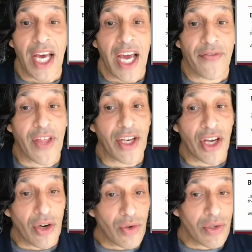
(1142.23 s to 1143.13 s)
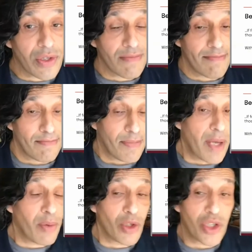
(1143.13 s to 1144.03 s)
If they don't,
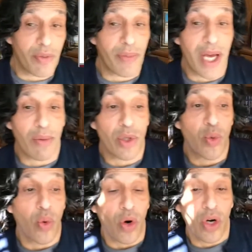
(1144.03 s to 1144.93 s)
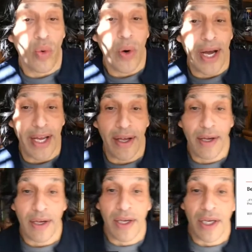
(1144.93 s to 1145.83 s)
people shouldn't be able to walk away
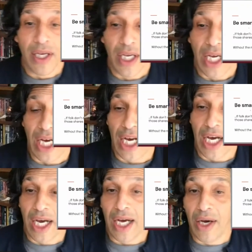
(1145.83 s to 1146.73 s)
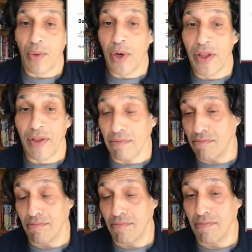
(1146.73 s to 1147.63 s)
with
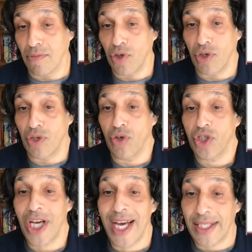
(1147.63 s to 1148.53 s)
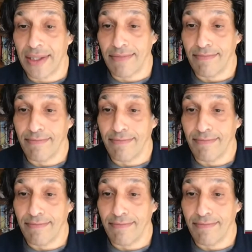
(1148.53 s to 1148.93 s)
your shares.